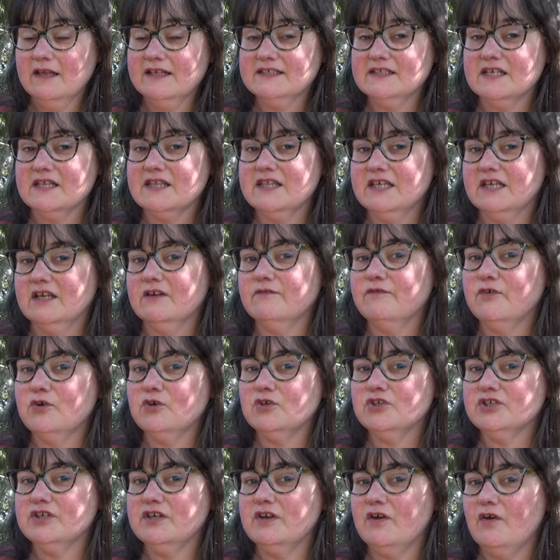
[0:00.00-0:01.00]
It's a thicker
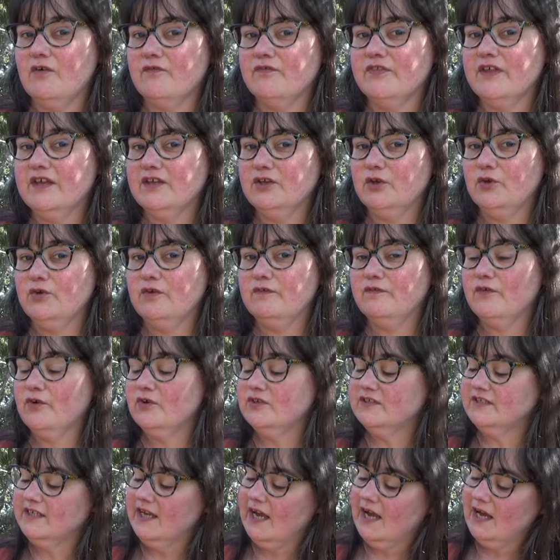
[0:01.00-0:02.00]
version of their
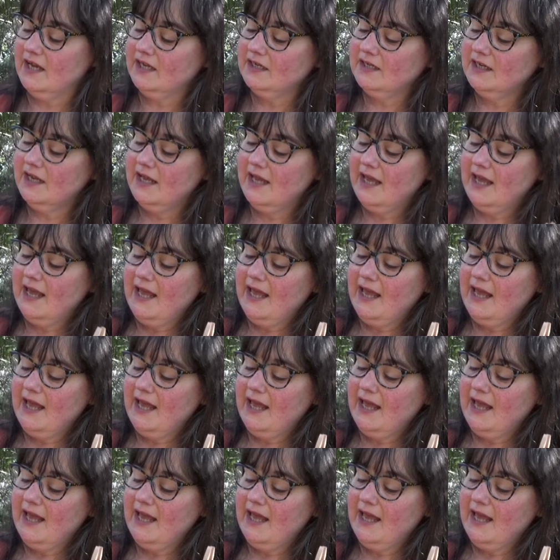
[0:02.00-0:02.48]
Universe yarn.